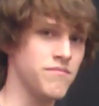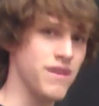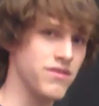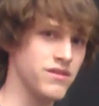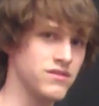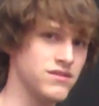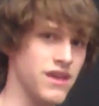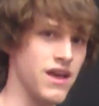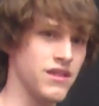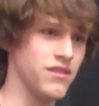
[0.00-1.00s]
methods
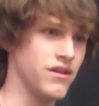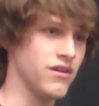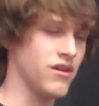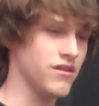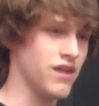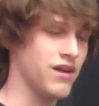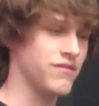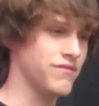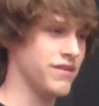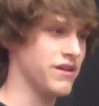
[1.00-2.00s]
and there are not
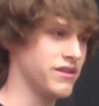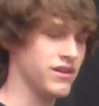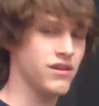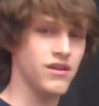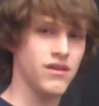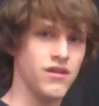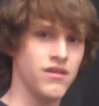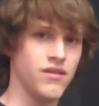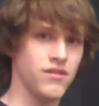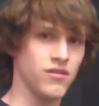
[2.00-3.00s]
very
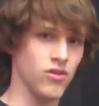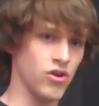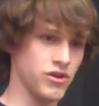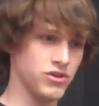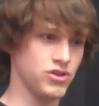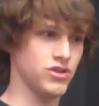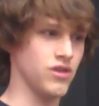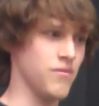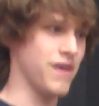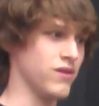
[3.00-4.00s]
large
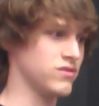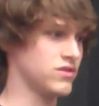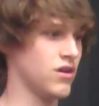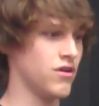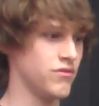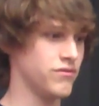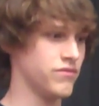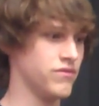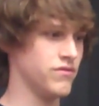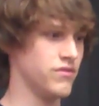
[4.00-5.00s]
amounts of
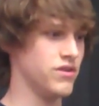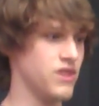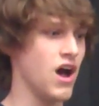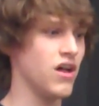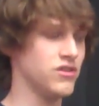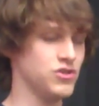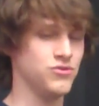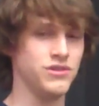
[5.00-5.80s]
knowledge you